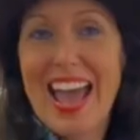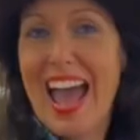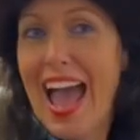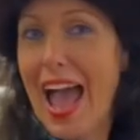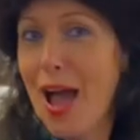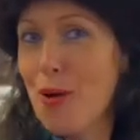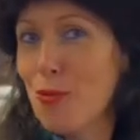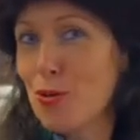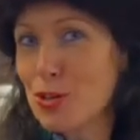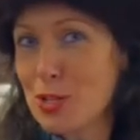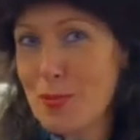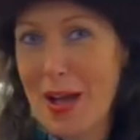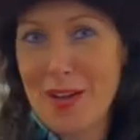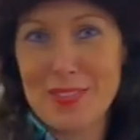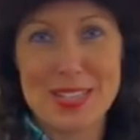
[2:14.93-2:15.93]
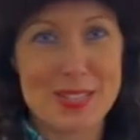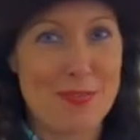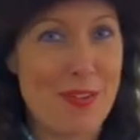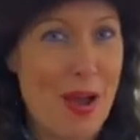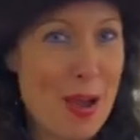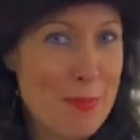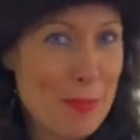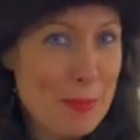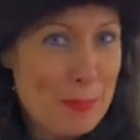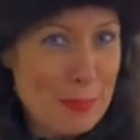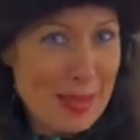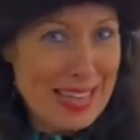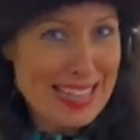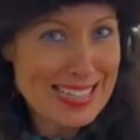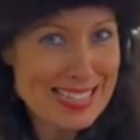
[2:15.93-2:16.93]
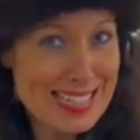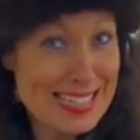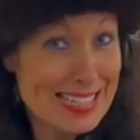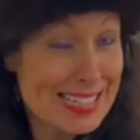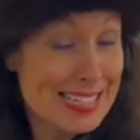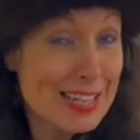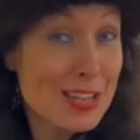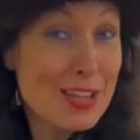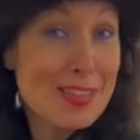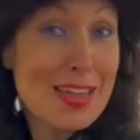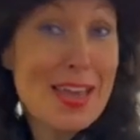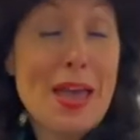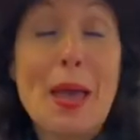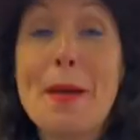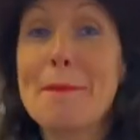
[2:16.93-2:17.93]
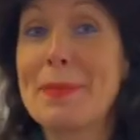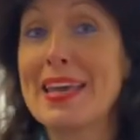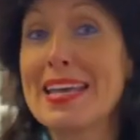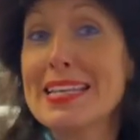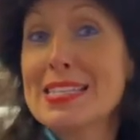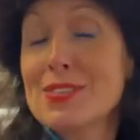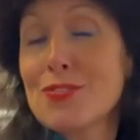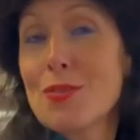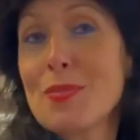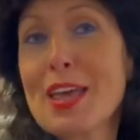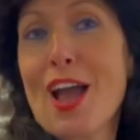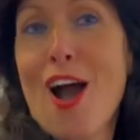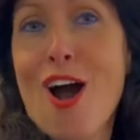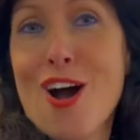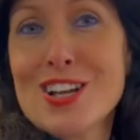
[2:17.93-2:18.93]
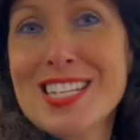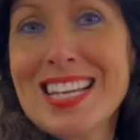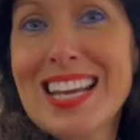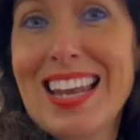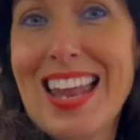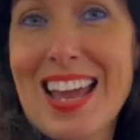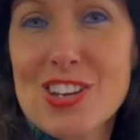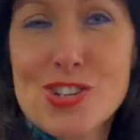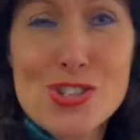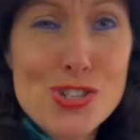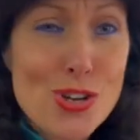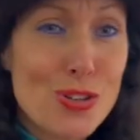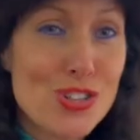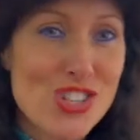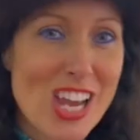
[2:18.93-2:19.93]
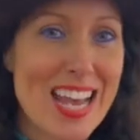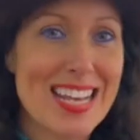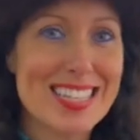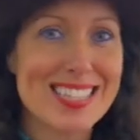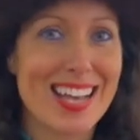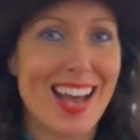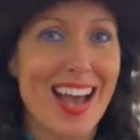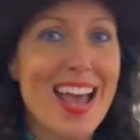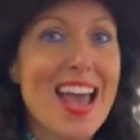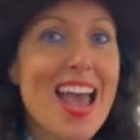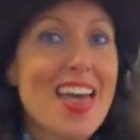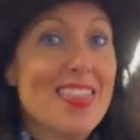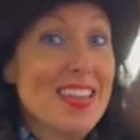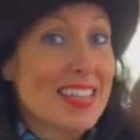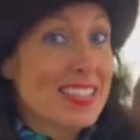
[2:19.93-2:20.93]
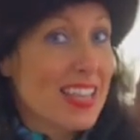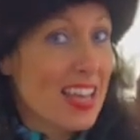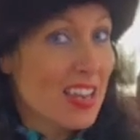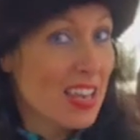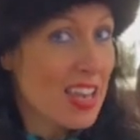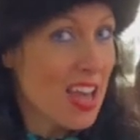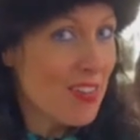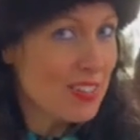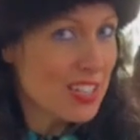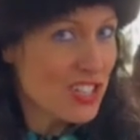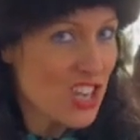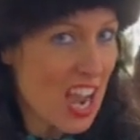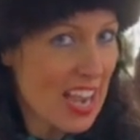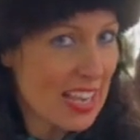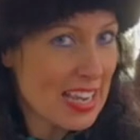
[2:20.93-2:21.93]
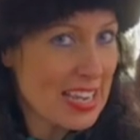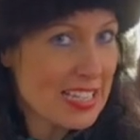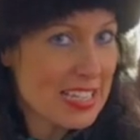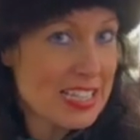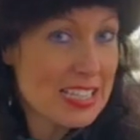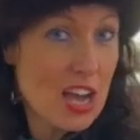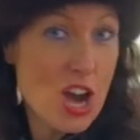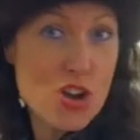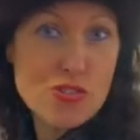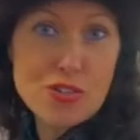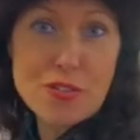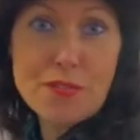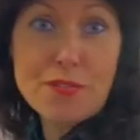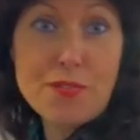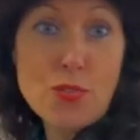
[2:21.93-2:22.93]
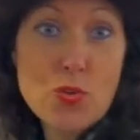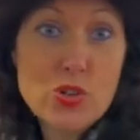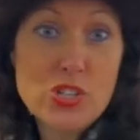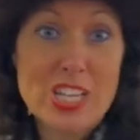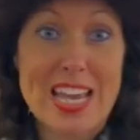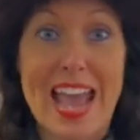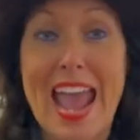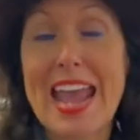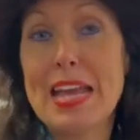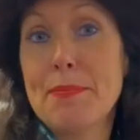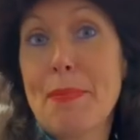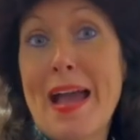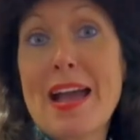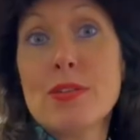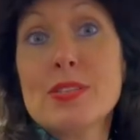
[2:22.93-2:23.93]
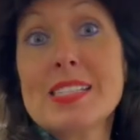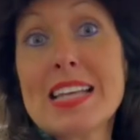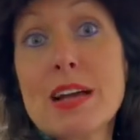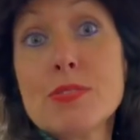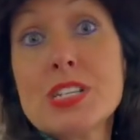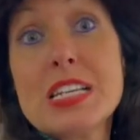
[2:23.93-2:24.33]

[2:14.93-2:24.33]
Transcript: And what about this vibrant piece? This is another piece from the Arty Collection Dolcheza. This lovely jacket is £148 down to